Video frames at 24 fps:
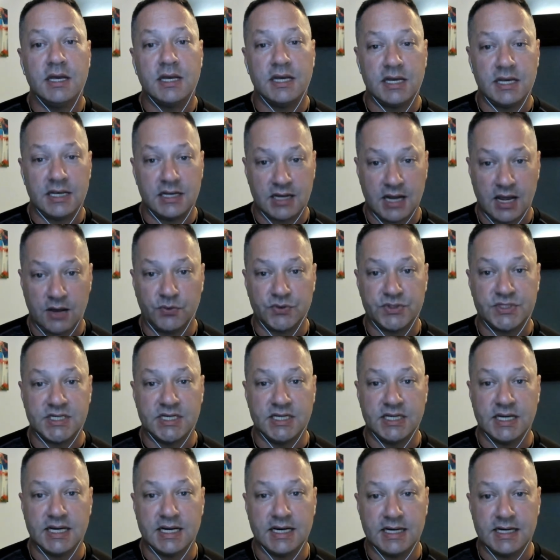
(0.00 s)
And I will
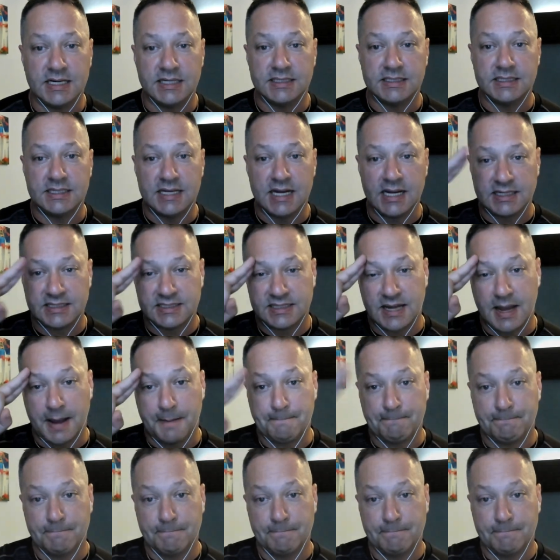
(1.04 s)
see you guys next time.